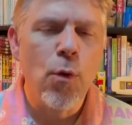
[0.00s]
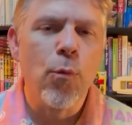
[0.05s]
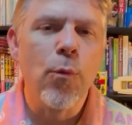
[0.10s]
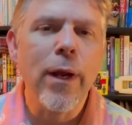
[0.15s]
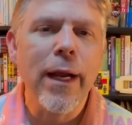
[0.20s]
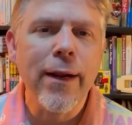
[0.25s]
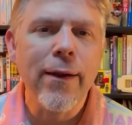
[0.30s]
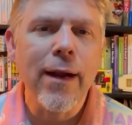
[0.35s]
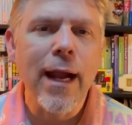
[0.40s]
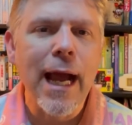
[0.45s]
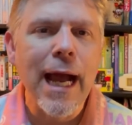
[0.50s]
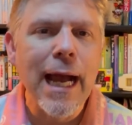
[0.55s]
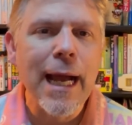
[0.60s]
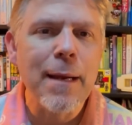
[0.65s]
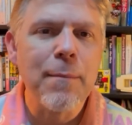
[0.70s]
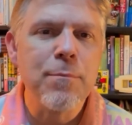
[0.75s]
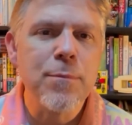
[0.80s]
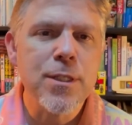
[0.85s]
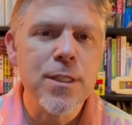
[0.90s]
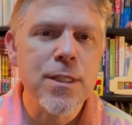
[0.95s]
where
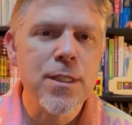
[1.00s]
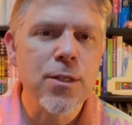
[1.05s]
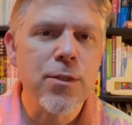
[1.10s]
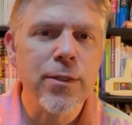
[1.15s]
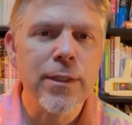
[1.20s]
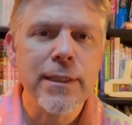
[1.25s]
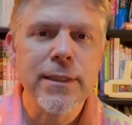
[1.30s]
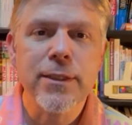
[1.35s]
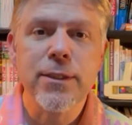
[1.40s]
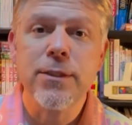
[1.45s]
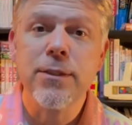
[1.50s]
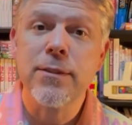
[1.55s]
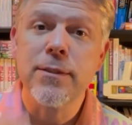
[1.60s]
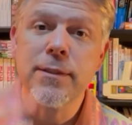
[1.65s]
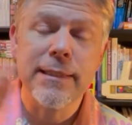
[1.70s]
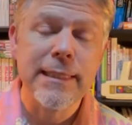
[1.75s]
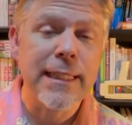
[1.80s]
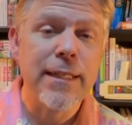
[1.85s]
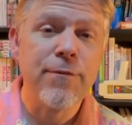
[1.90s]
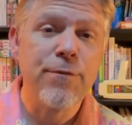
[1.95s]
I'm just going to
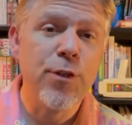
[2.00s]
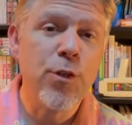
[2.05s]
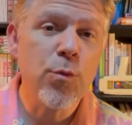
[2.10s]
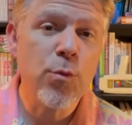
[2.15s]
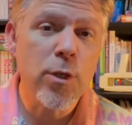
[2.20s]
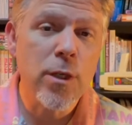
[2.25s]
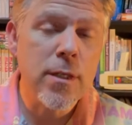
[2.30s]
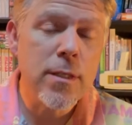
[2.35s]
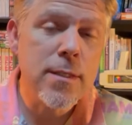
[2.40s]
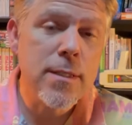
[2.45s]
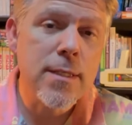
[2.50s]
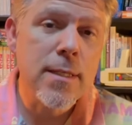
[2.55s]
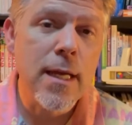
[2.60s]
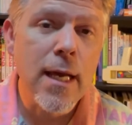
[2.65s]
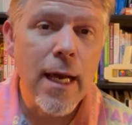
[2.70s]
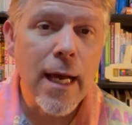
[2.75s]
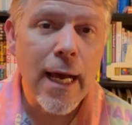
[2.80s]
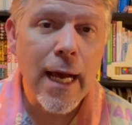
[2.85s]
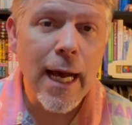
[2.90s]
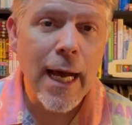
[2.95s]
say a few words
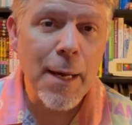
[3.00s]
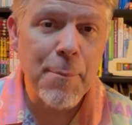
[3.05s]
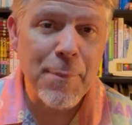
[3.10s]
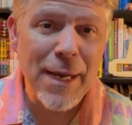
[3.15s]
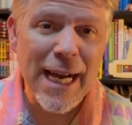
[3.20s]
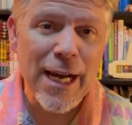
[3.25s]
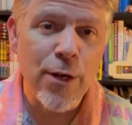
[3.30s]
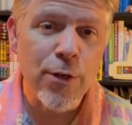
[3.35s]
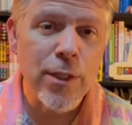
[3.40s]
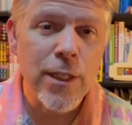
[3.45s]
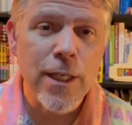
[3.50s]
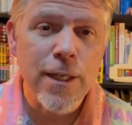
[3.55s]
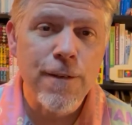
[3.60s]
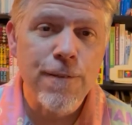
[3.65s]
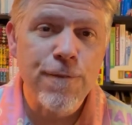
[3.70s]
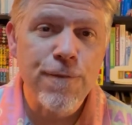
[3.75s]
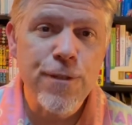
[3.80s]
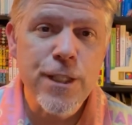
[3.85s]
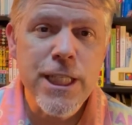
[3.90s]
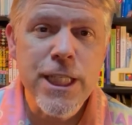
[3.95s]
about
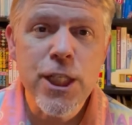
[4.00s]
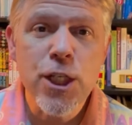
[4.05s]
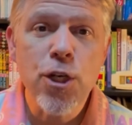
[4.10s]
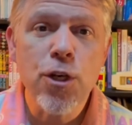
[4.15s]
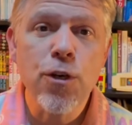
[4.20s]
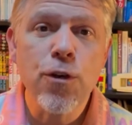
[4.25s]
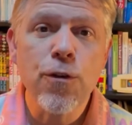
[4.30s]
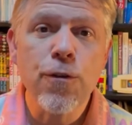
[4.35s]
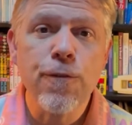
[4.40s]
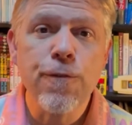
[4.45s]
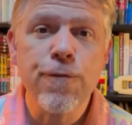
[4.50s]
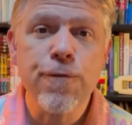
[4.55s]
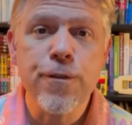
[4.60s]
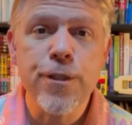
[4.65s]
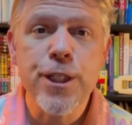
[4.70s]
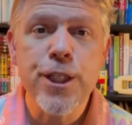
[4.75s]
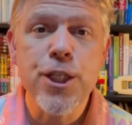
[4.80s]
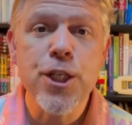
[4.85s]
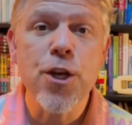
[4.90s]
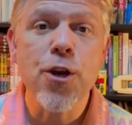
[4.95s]
FUJIKO
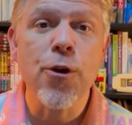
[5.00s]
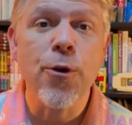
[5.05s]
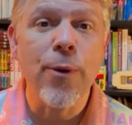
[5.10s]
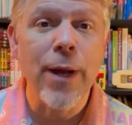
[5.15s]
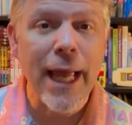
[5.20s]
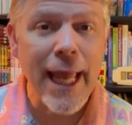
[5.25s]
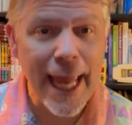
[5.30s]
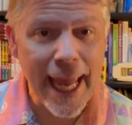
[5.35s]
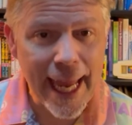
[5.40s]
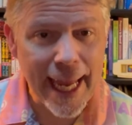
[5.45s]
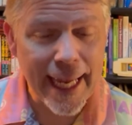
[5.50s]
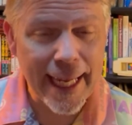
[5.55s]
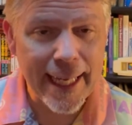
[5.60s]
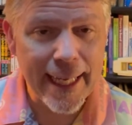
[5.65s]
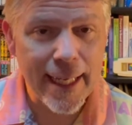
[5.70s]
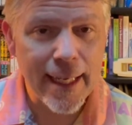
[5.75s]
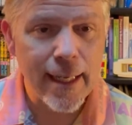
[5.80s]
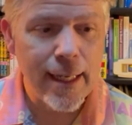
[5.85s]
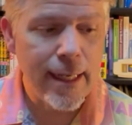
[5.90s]
Fujio A.